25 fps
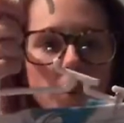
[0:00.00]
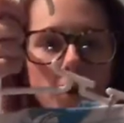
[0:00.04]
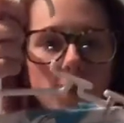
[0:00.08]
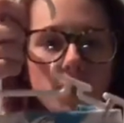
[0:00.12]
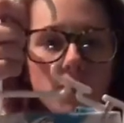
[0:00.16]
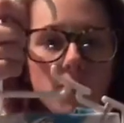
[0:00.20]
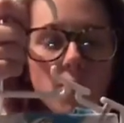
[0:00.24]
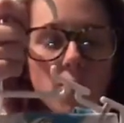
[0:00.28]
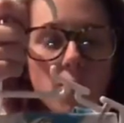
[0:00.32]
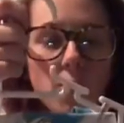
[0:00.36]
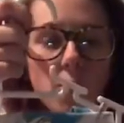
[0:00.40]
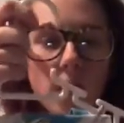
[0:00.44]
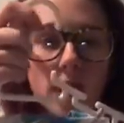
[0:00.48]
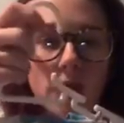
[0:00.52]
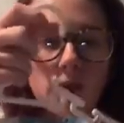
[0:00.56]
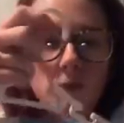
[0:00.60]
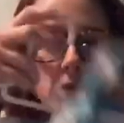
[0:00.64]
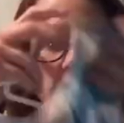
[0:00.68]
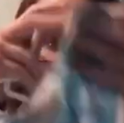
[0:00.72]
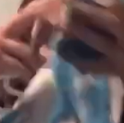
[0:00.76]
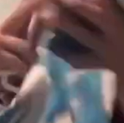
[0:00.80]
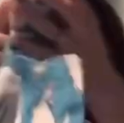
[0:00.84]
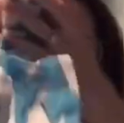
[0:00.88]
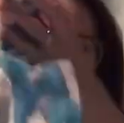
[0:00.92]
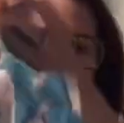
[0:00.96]
with white
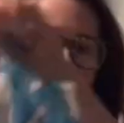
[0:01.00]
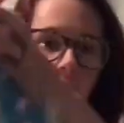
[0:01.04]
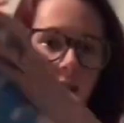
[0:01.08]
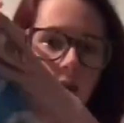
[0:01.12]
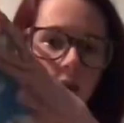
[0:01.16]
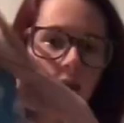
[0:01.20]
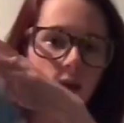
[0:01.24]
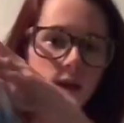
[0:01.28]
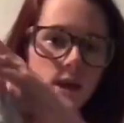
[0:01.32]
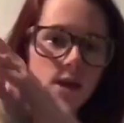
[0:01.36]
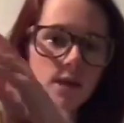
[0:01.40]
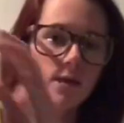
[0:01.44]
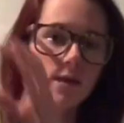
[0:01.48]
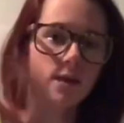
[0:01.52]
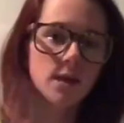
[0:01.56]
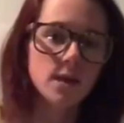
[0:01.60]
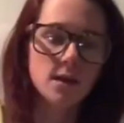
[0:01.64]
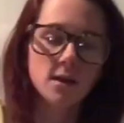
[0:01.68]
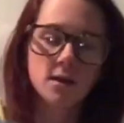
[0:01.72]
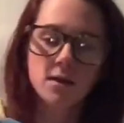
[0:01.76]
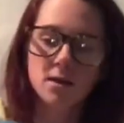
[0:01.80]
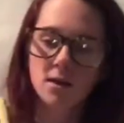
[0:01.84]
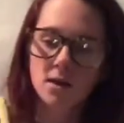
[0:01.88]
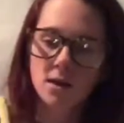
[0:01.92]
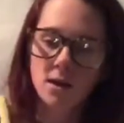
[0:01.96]
whales on it, and
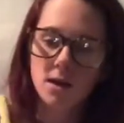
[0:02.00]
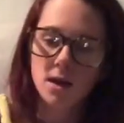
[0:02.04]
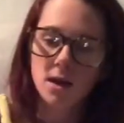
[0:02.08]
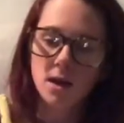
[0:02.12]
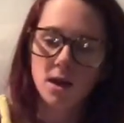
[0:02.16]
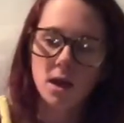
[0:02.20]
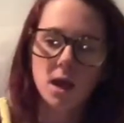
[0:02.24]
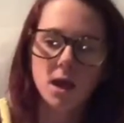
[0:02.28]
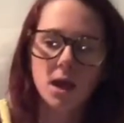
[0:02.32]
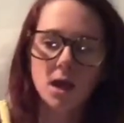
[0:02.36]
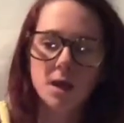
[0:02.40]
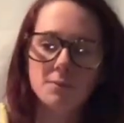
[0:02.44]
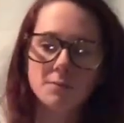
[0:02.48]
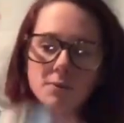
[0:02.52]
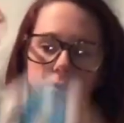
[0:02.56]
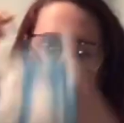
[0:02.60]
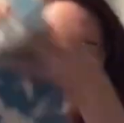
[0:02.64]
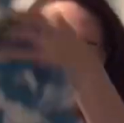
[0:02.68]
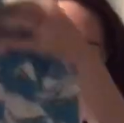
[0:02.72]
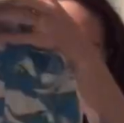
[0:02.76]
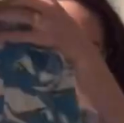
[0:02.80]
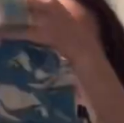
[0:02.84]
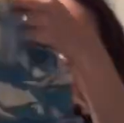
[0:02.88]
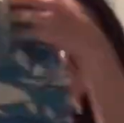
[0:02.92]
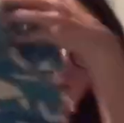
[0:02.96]
then it comes
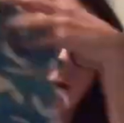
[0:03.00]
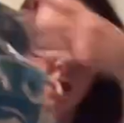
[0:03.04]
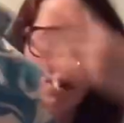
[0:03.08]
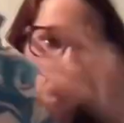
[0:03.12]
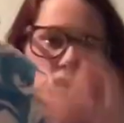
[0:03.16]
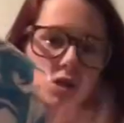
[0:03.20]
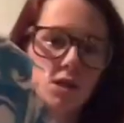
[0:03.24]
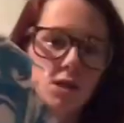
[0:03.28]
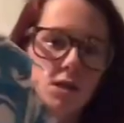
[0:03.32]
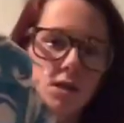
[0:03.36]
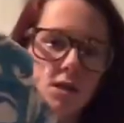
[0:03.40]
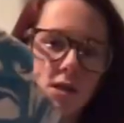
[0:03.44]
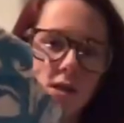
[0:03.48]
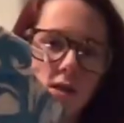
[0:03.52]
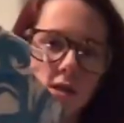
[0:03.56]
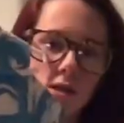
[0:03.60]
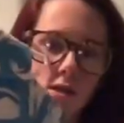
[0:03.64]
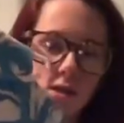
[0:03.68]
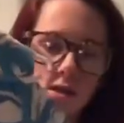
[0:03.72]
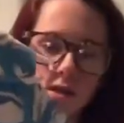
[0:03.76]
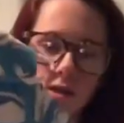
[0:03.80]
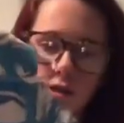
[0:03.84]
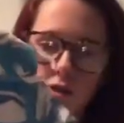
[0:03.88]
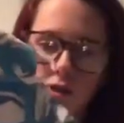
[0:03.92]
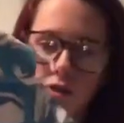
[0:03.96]
with a matching
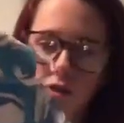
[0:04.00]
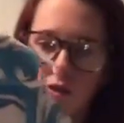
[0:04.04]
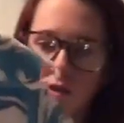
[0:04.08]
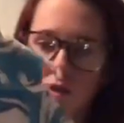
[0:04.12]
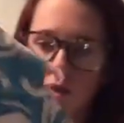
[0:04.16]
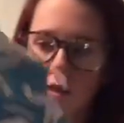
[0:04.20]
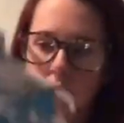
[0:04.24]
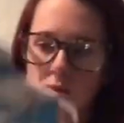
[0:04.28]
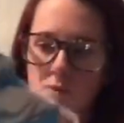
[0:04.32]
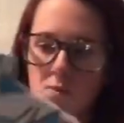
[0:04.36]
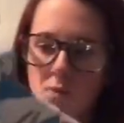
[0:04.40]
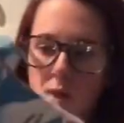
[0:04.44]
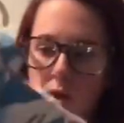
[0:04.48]
t-shirt as